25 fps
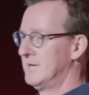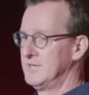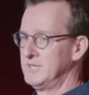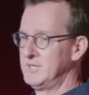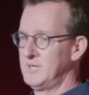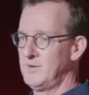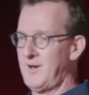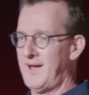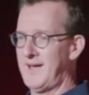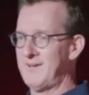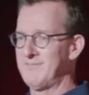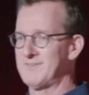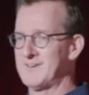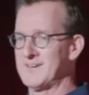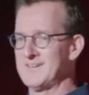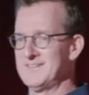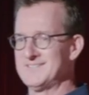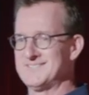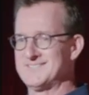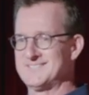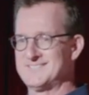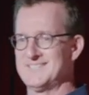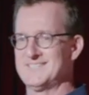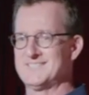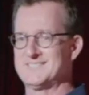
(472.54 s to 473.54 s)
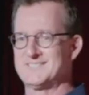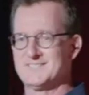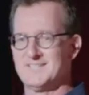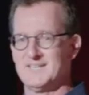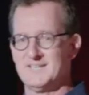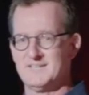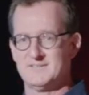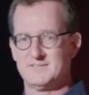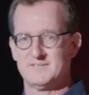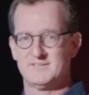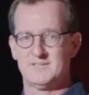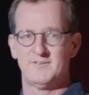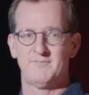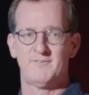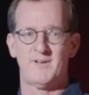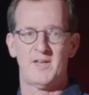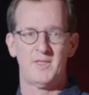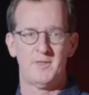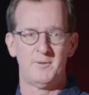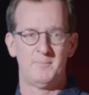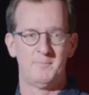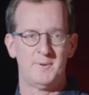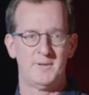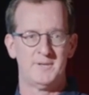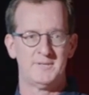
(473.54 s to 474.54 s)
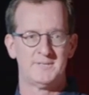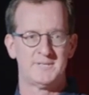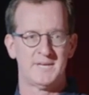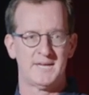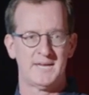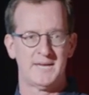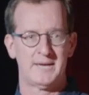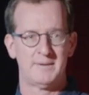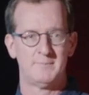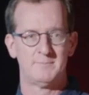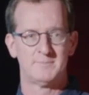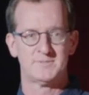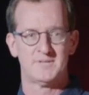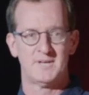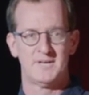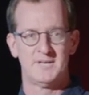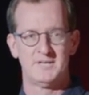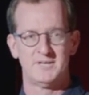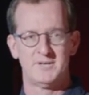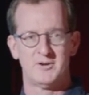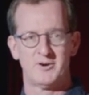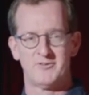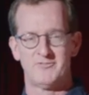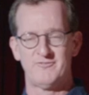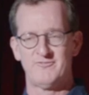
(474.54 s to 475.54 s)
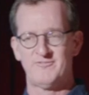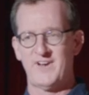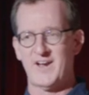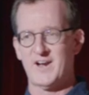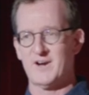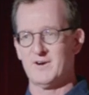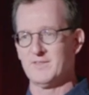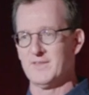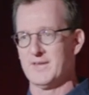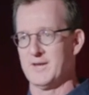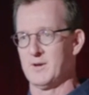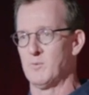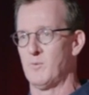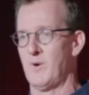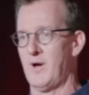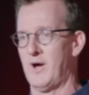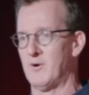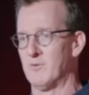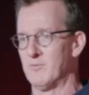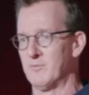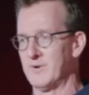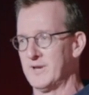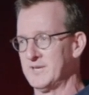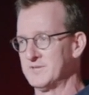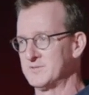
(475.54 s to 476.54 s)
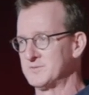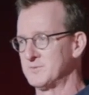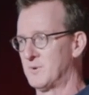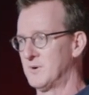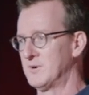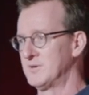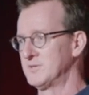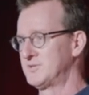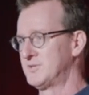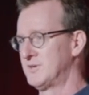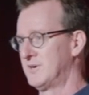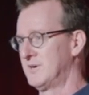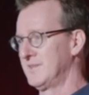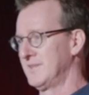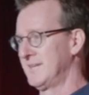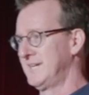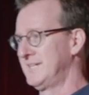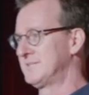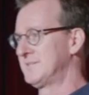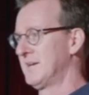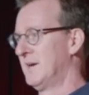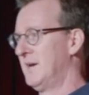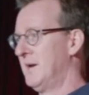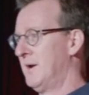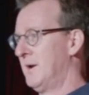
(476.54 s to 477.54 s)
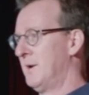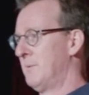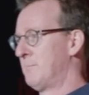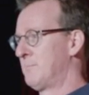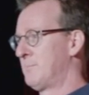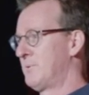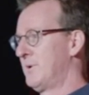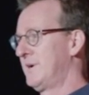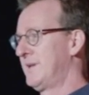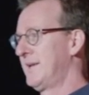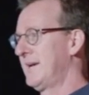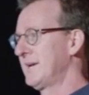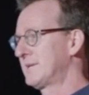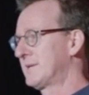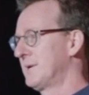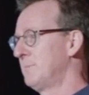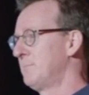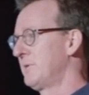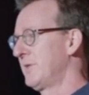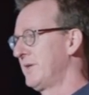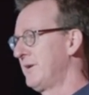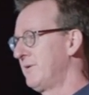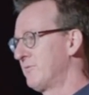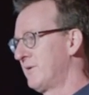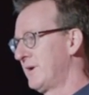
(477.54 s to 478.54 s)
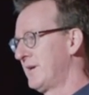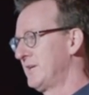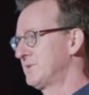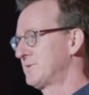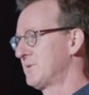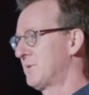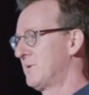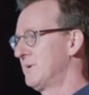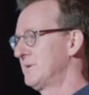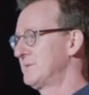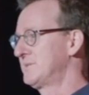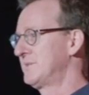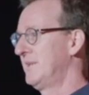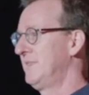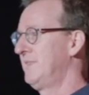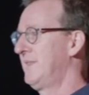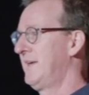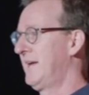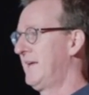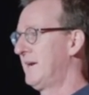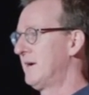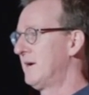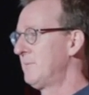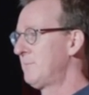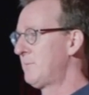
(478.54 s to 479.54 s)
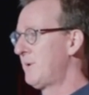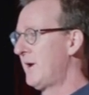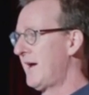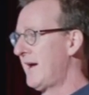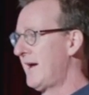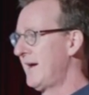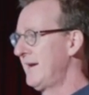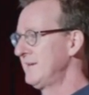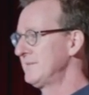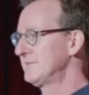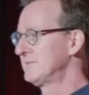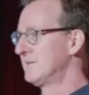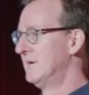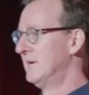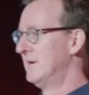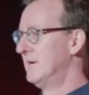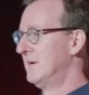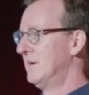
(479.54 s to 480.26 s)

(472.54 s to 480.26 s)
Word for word: You have consistent development teams, and you're fairly well-resourced, or at least predictably resourced in the enterprise.